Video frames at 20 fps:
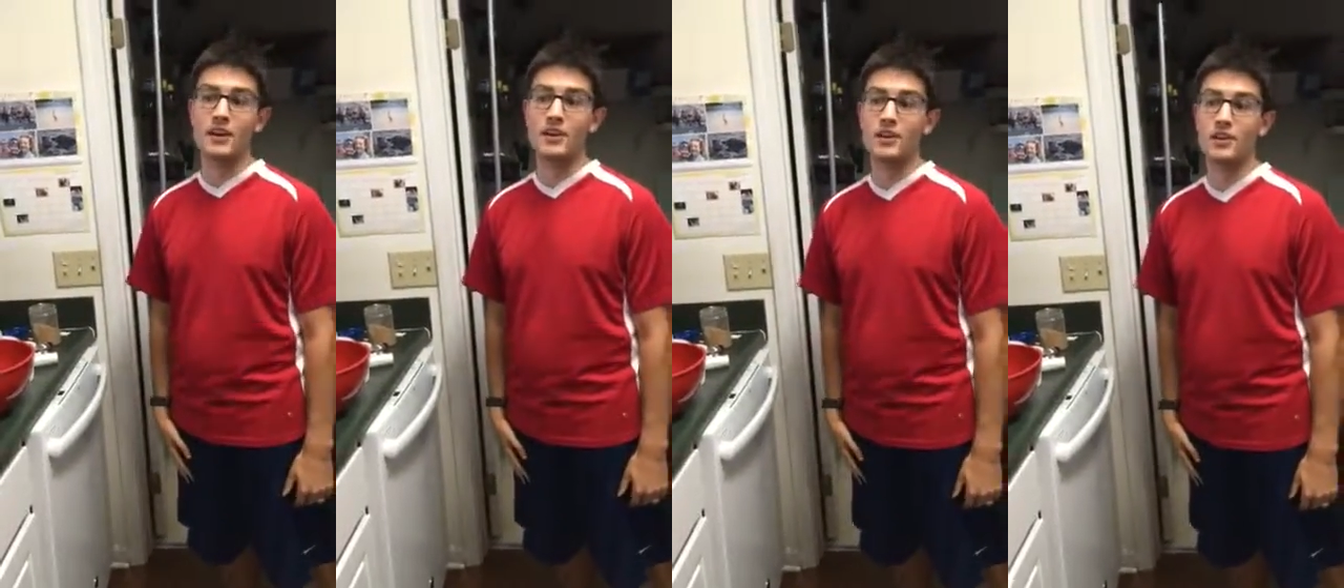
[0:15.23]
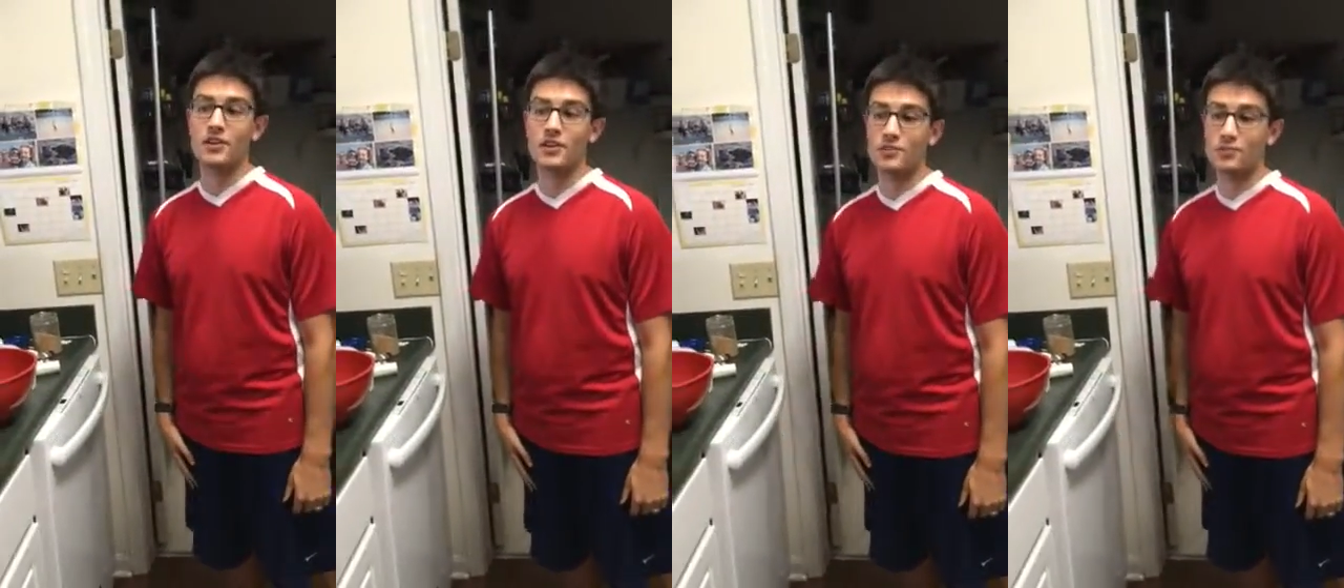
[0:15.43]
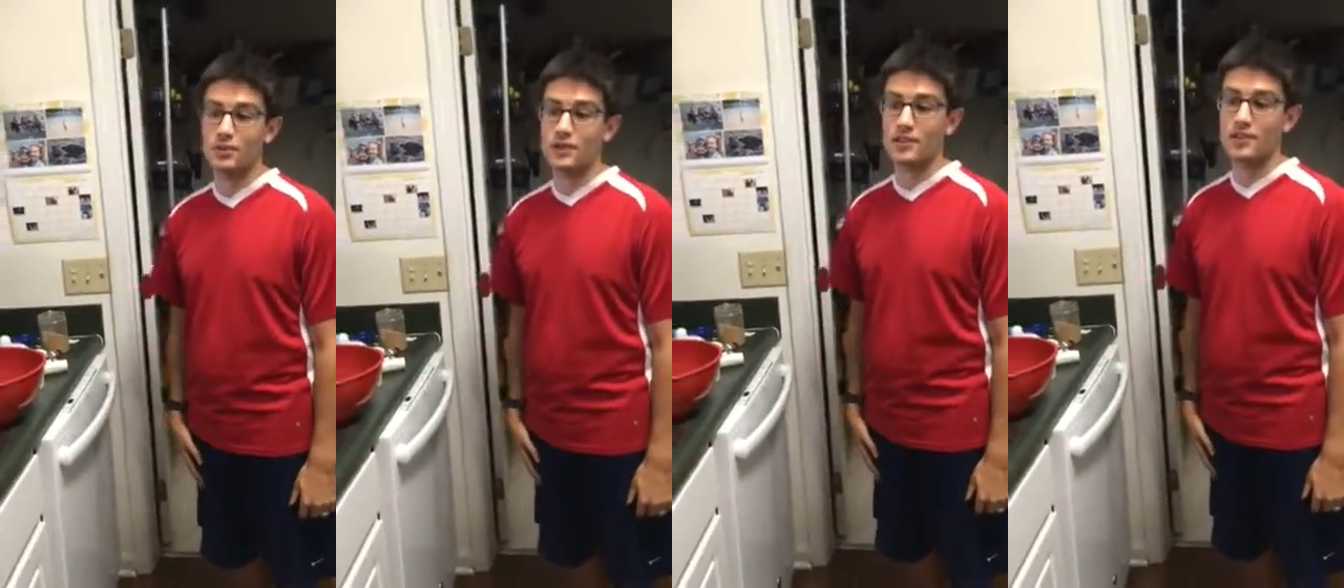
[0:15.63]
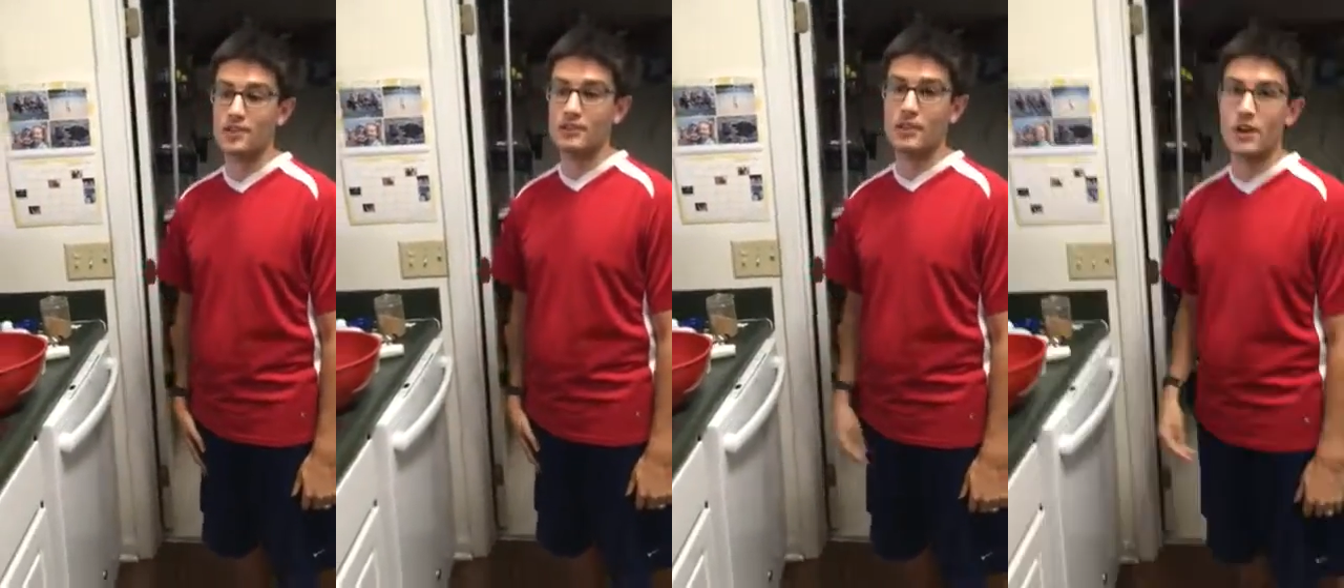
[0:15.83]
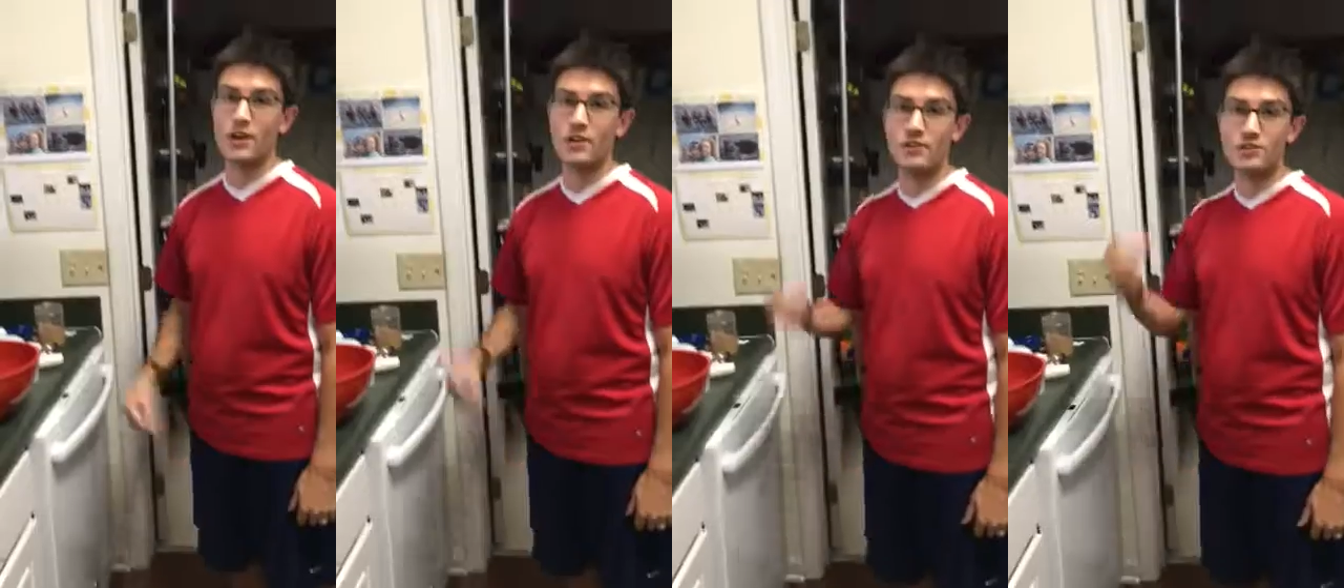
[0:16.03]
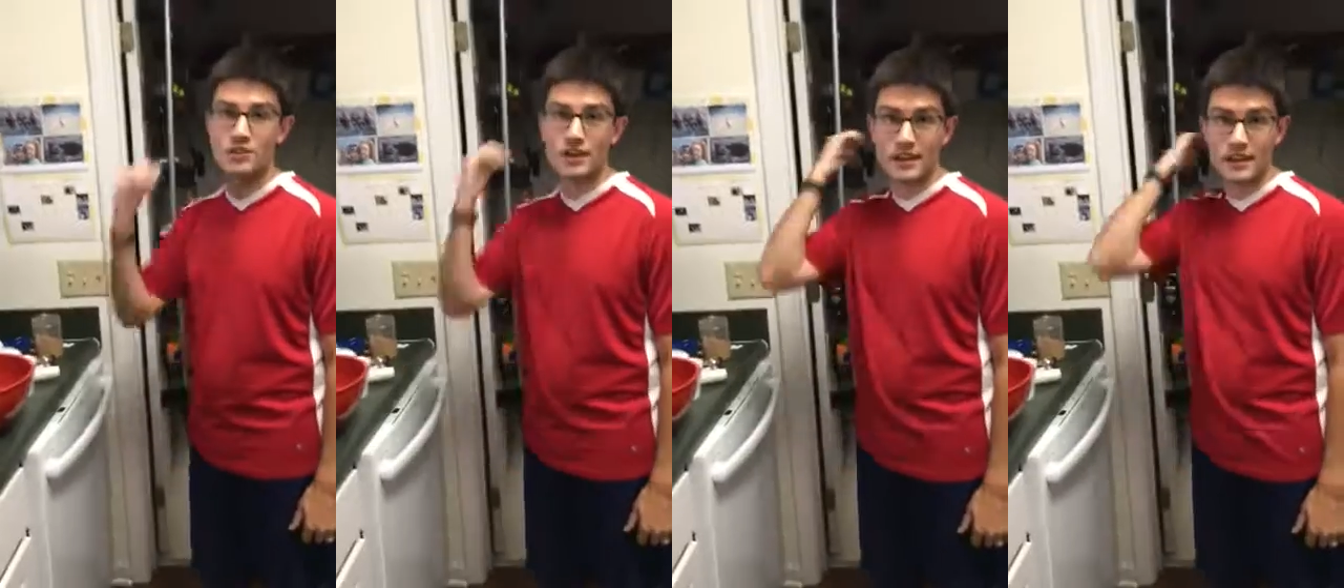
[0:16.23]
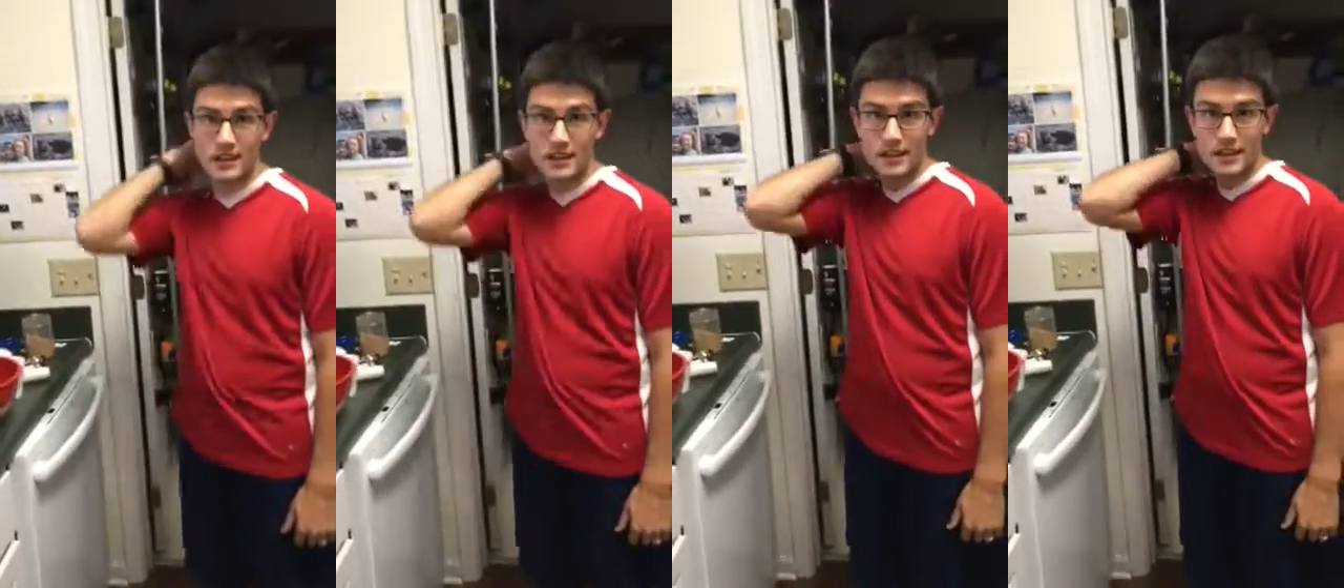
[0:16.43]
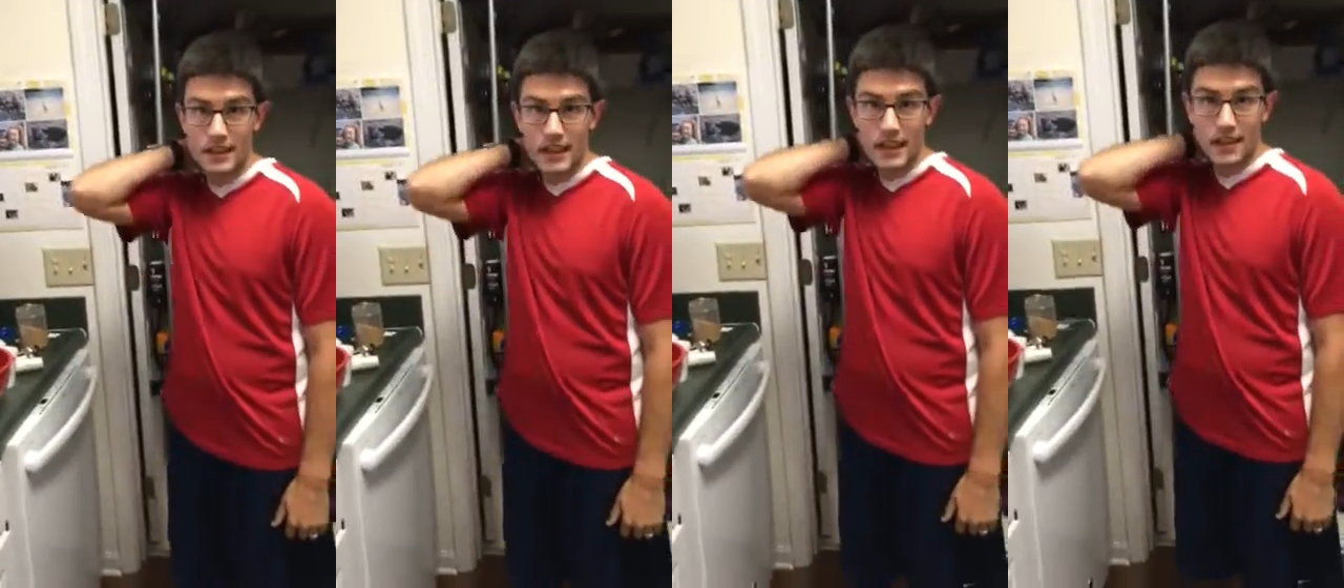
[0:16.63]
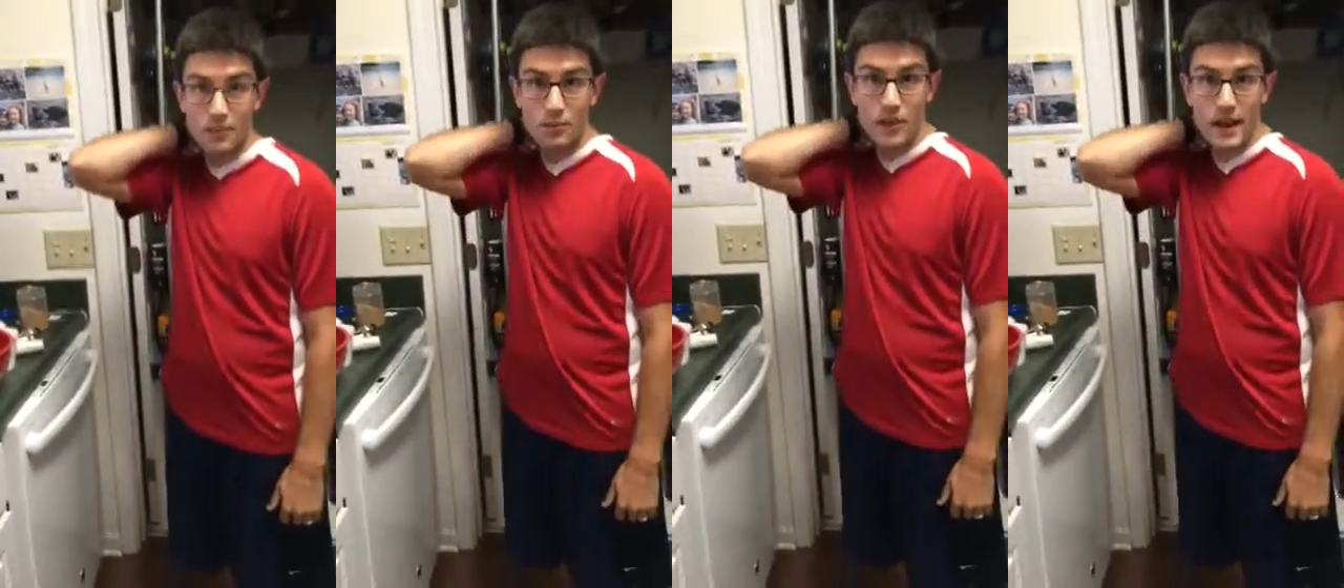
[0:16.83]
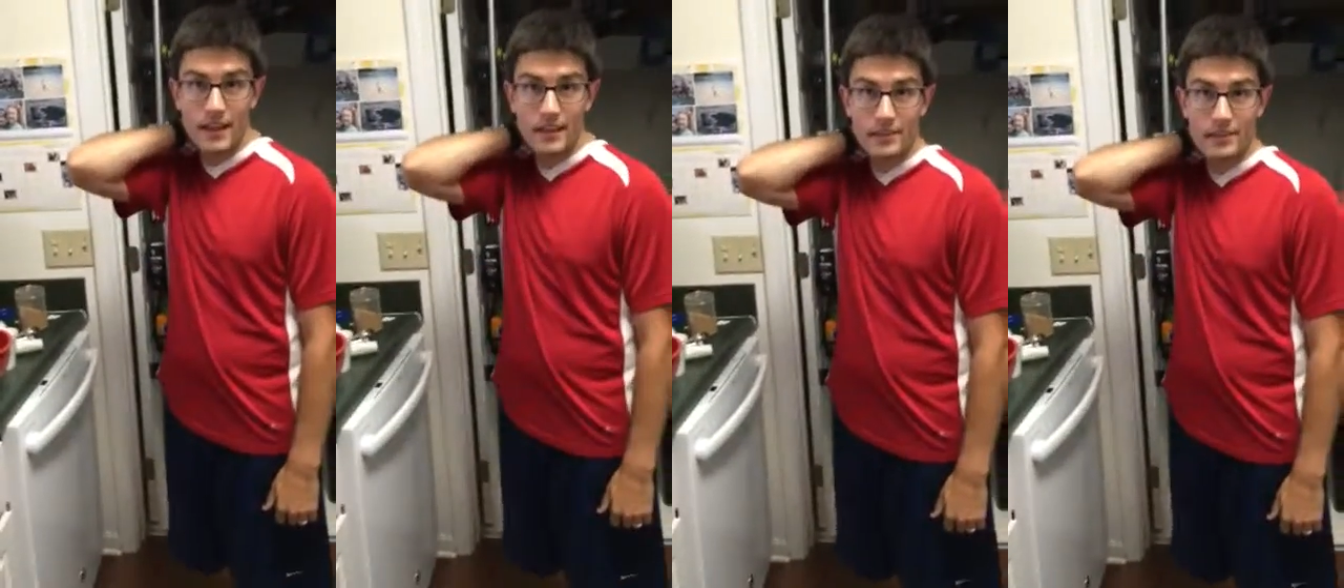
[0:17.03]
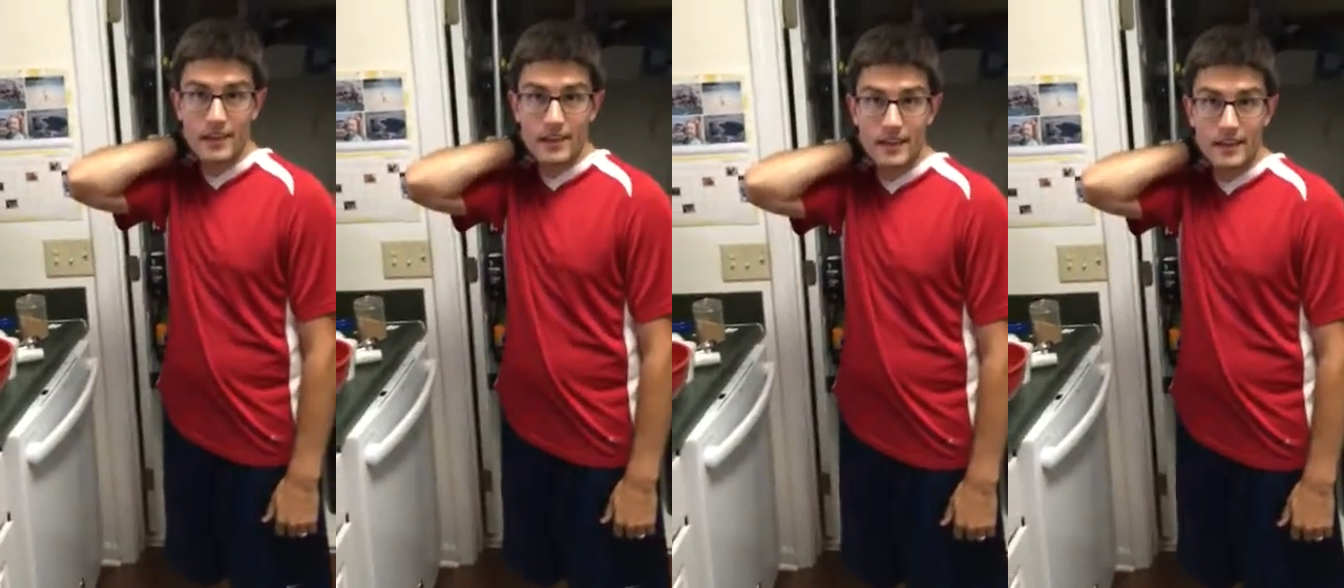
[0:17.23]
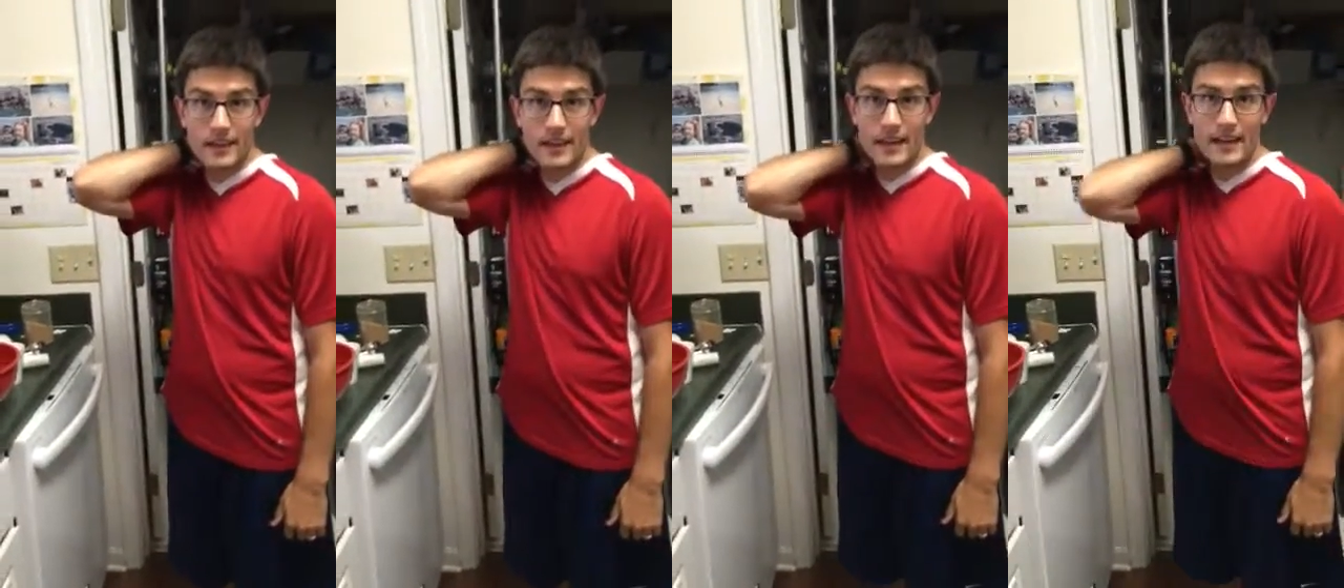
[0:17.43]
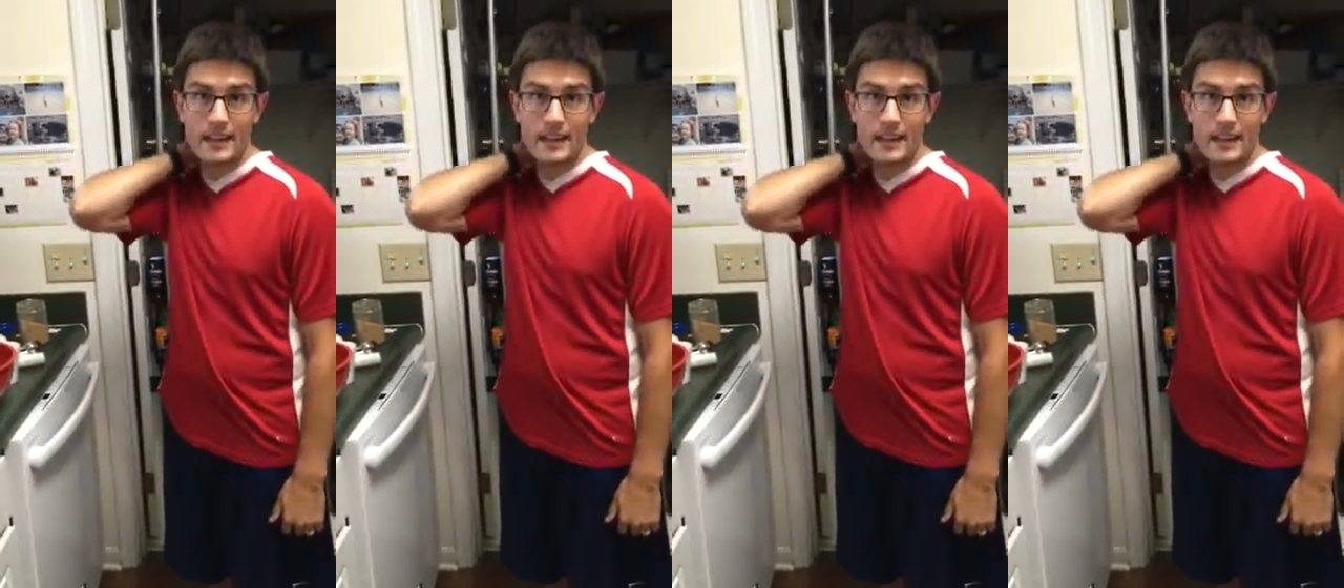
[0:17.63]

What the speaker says: occurs with erosion and weathering,